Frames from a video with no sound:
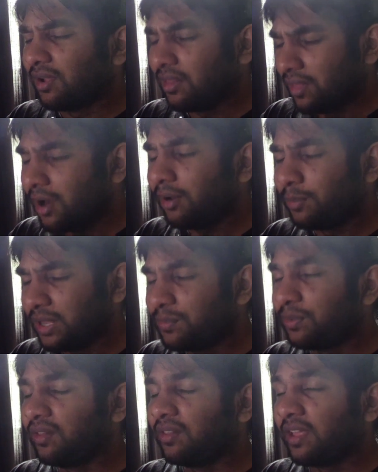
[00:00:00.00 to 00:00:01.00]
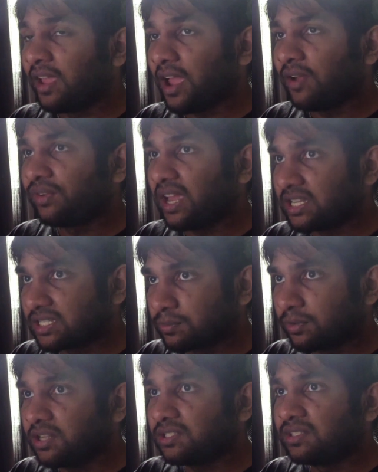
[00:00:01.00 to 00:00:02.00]
lot of people have
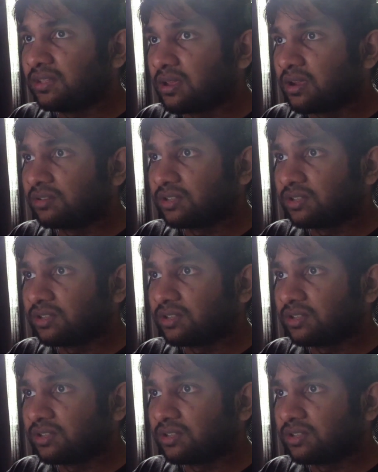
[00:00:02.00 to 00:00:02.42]
expressed their